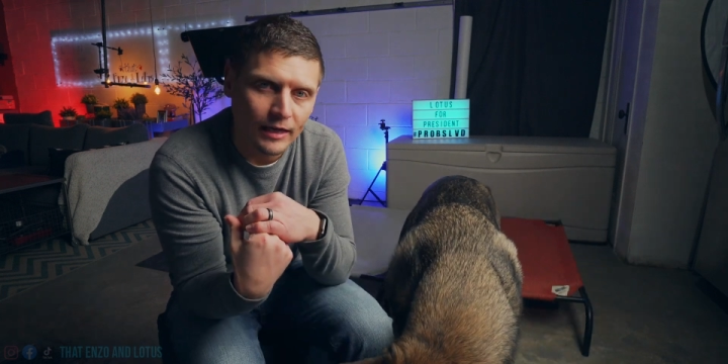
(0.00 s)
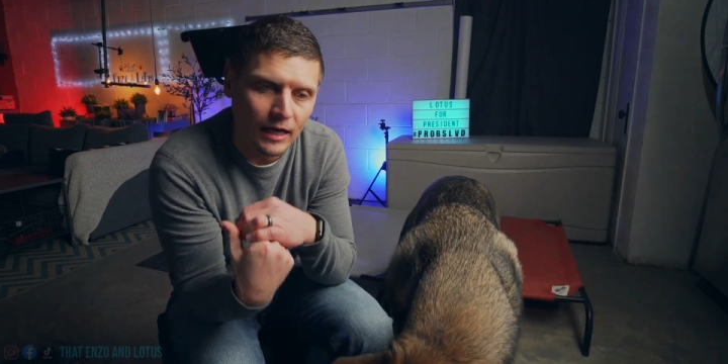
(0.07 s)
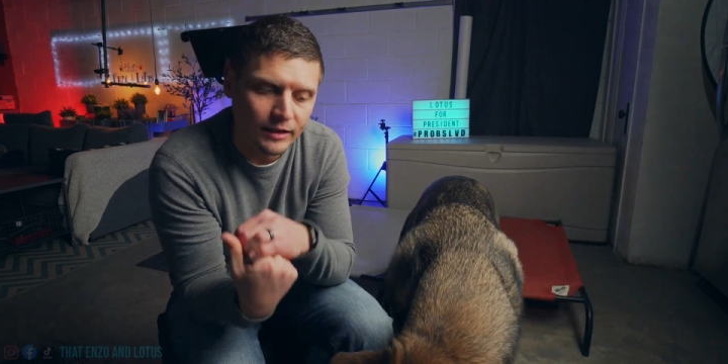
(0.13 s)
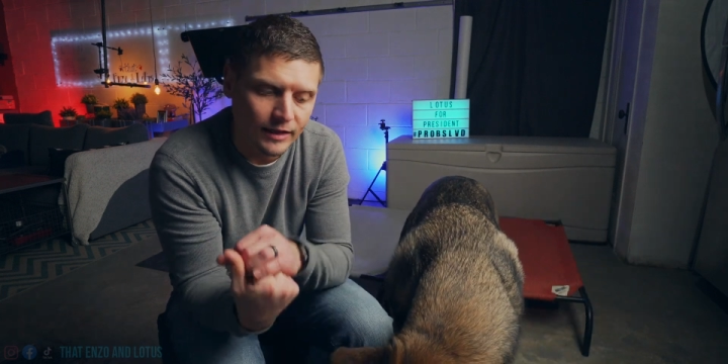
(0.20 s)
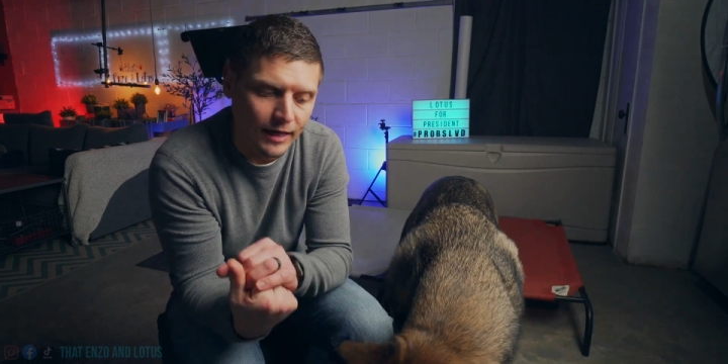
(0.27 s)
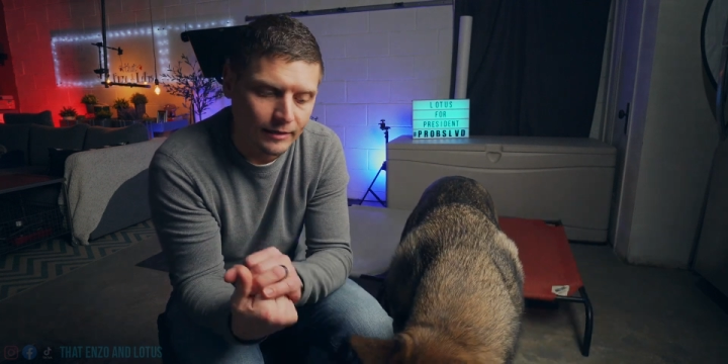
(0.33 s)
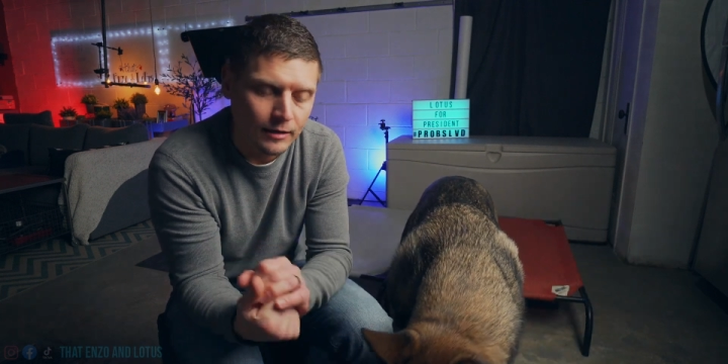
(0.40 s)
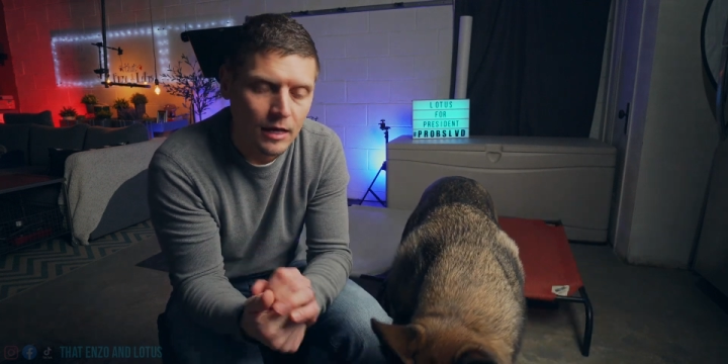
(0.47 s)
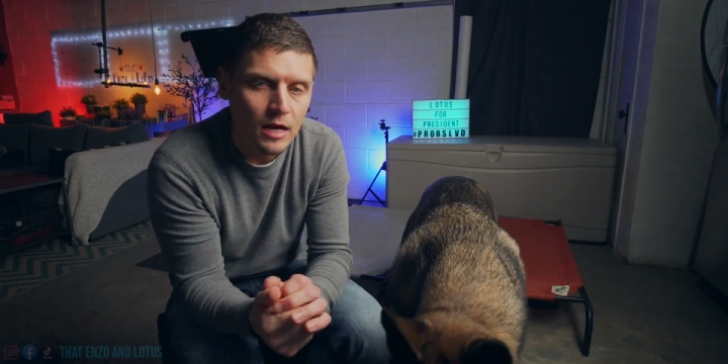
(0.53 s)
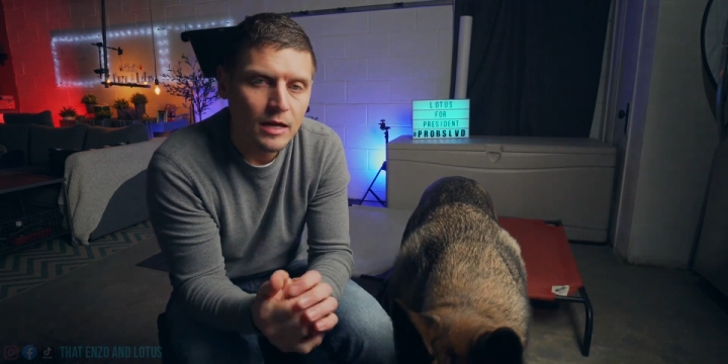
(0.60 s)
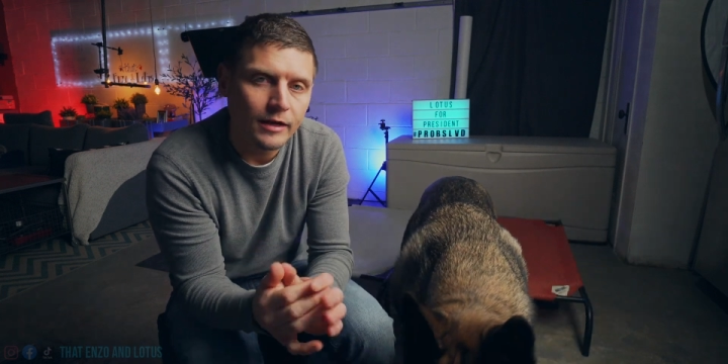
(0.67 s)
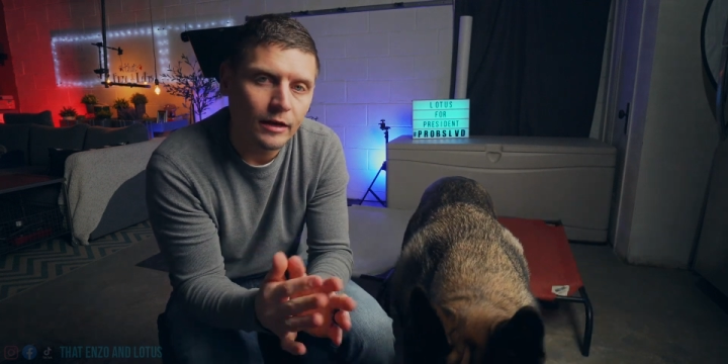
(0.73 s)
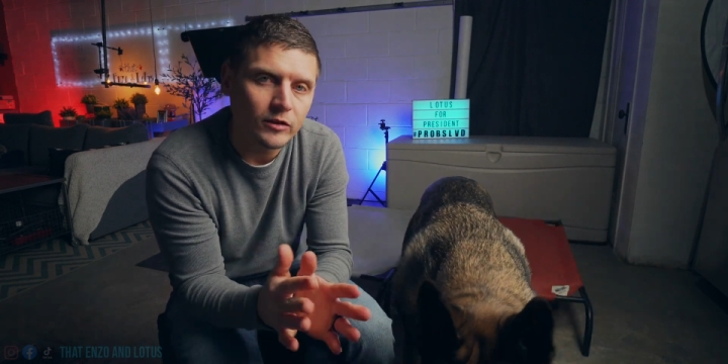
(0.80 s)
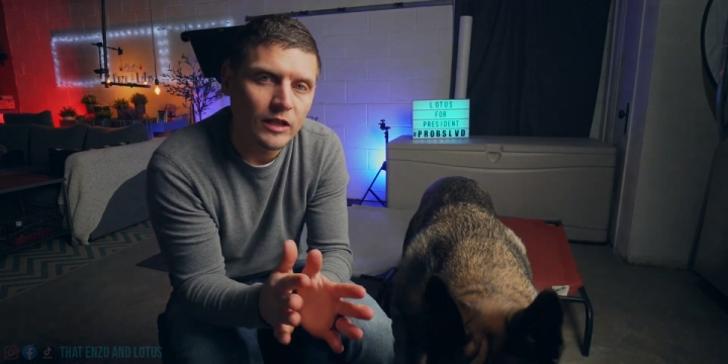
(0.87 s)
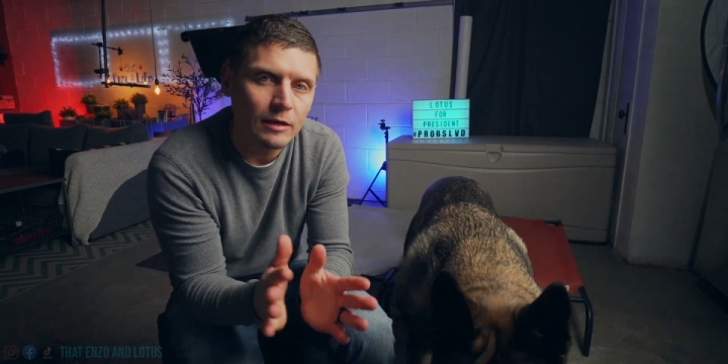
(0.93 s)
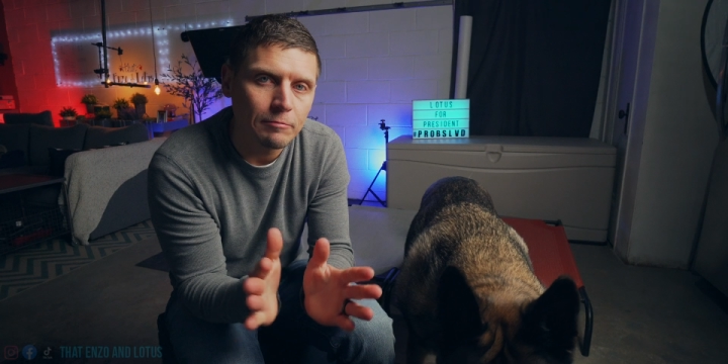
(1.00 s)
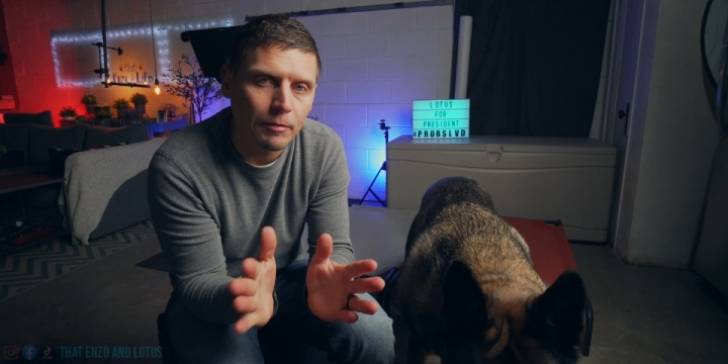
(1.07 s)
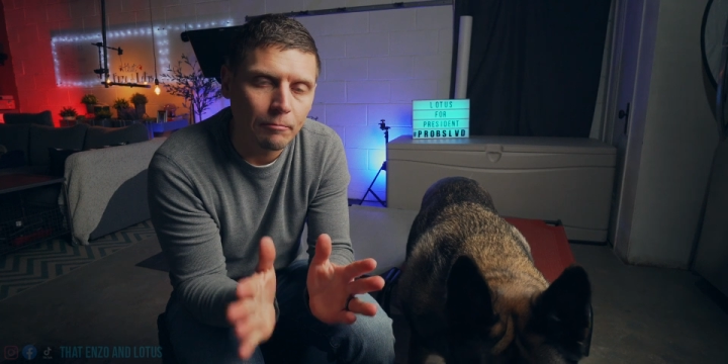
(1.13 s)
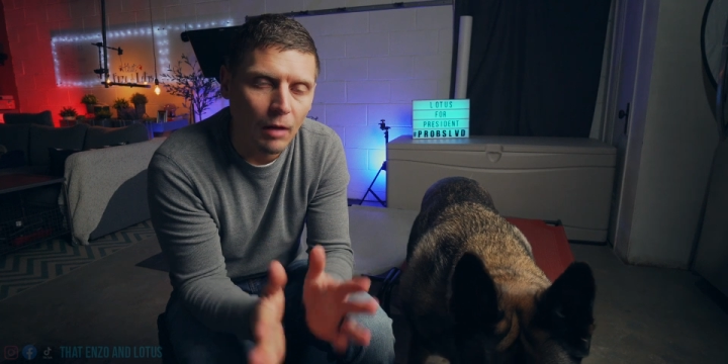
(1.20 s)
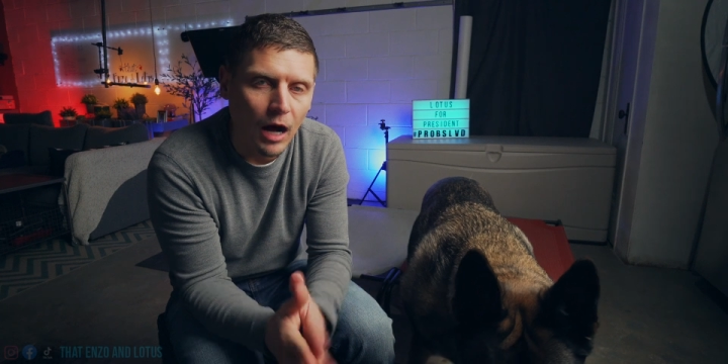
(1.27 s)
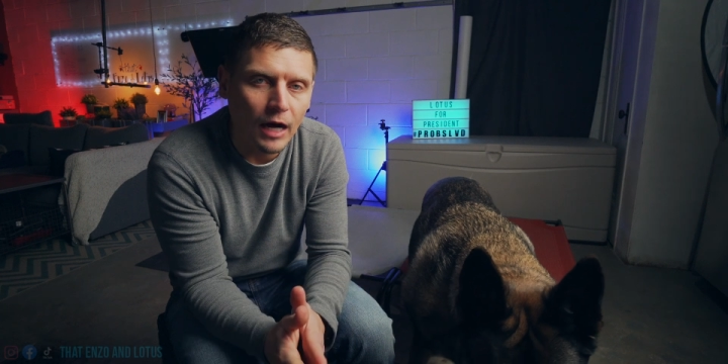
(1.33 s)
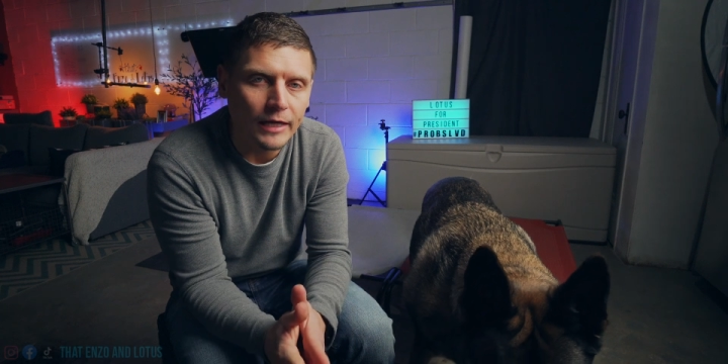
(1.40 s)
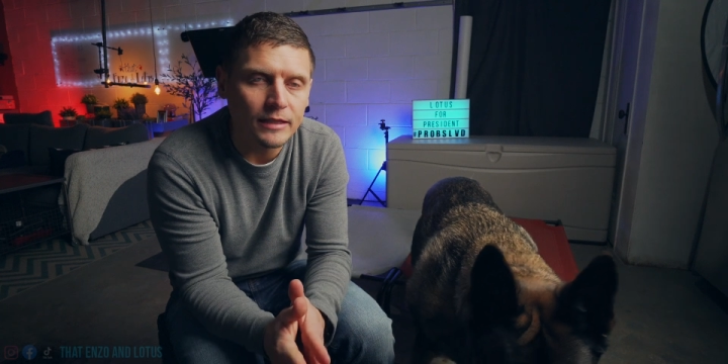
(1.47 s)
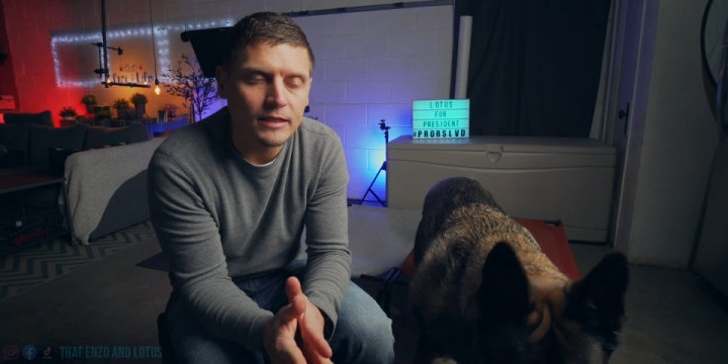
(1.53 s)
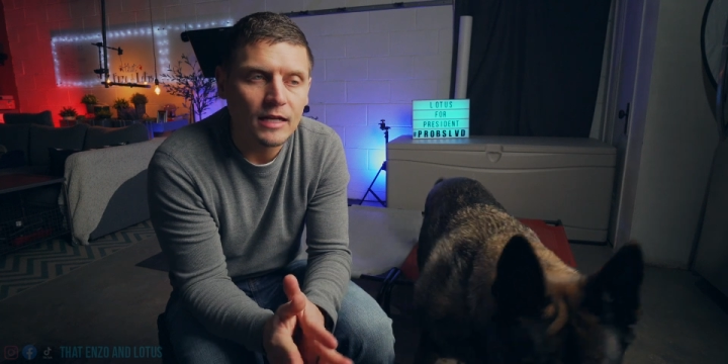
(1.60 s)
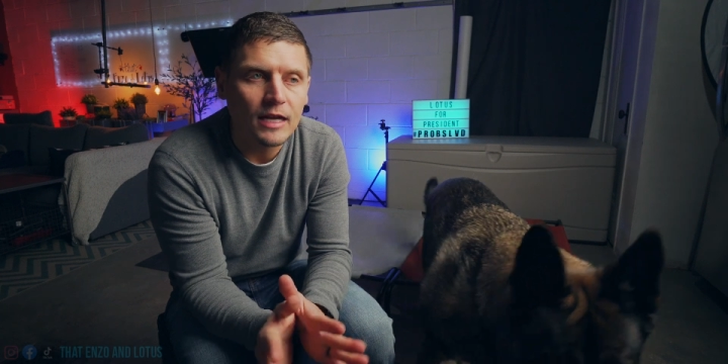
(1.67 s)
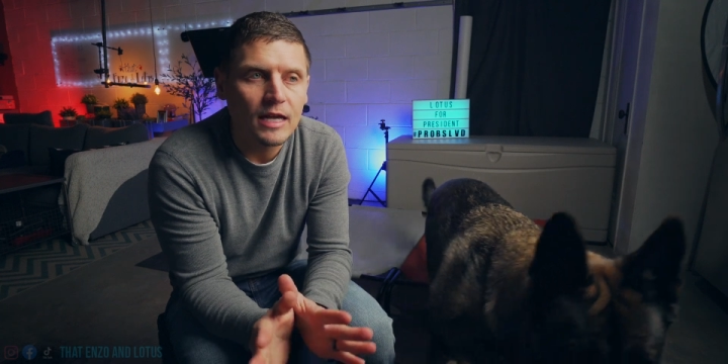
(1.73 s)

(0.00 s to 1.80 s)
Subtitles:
contact. Now keep in mind,